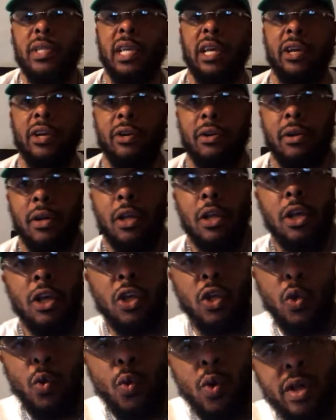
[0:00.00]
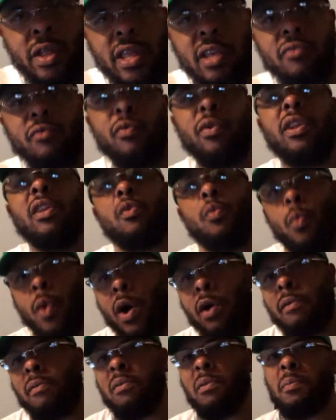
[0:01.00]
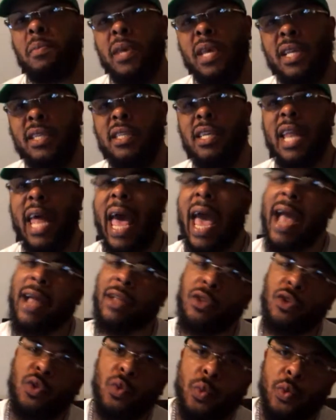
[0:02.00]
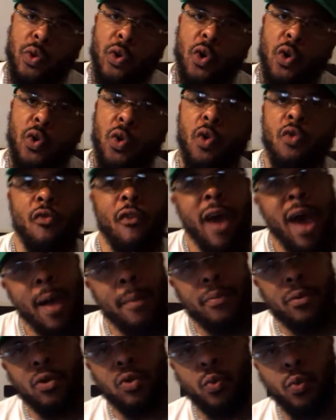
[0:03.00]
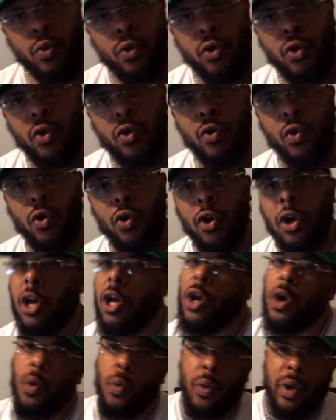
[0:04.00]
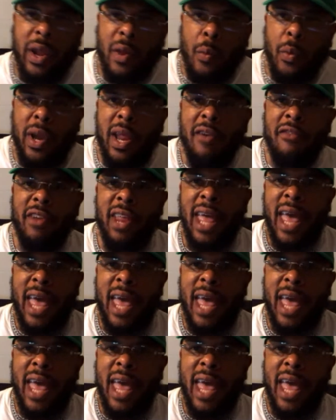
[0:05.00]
here, you wasn't really welcome to be into the actors world or rappers world or whatever they